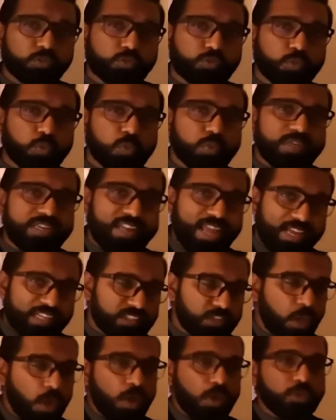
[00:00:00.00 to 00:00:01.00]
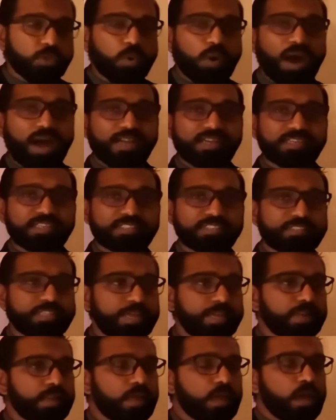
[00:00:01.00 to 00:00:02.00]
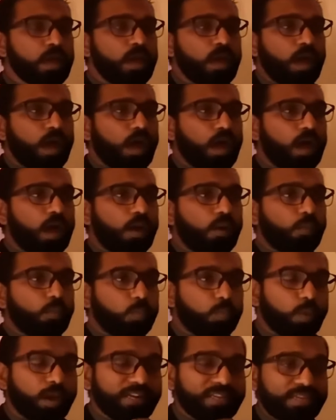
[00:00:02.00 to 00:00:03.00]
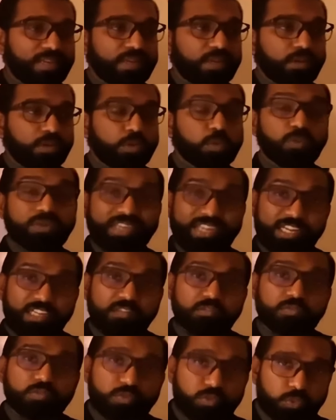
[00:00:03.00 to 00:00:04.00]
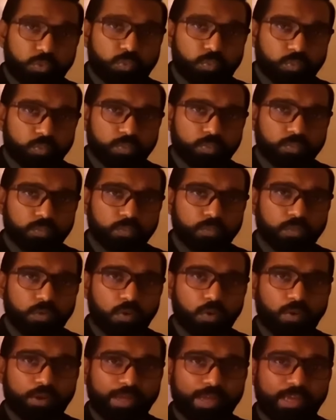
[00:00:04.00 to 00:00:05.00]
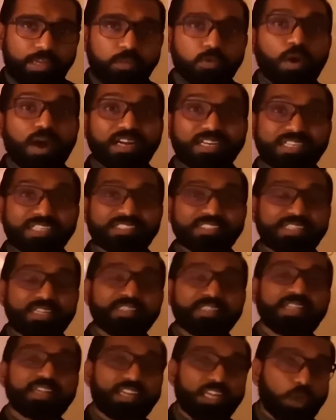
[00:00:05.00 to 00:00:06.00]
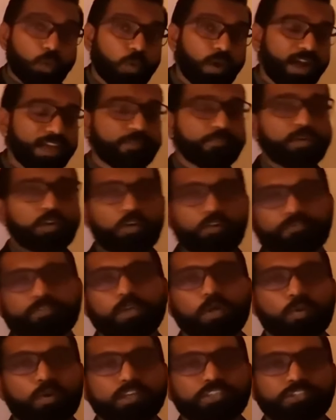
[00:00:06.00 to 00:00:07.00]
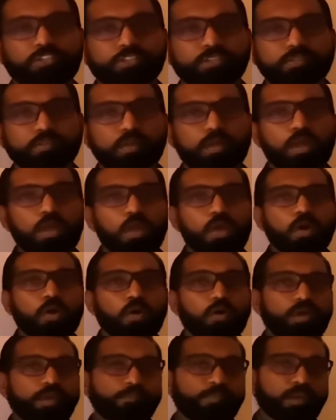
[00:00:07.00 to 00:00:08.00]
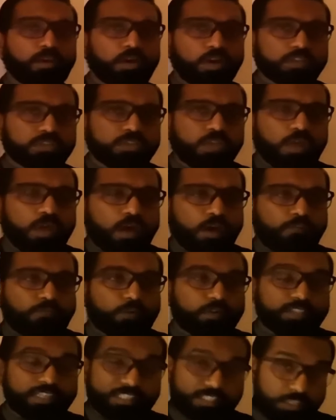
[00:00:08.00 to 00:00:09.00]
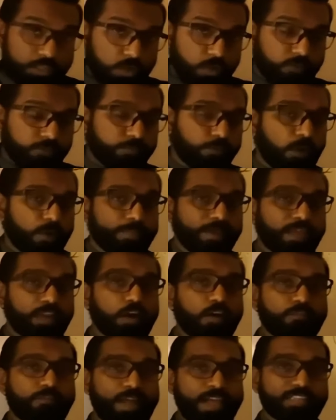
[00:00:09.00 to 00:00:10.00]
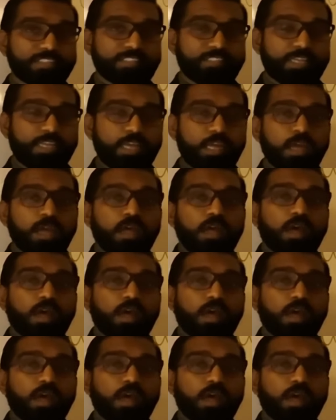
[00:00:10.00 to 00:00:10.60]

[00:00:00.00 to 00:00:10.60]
to do next, you understand what you need to do. Okay, you understand the requirement of the question. Okay, because for this new format of essay,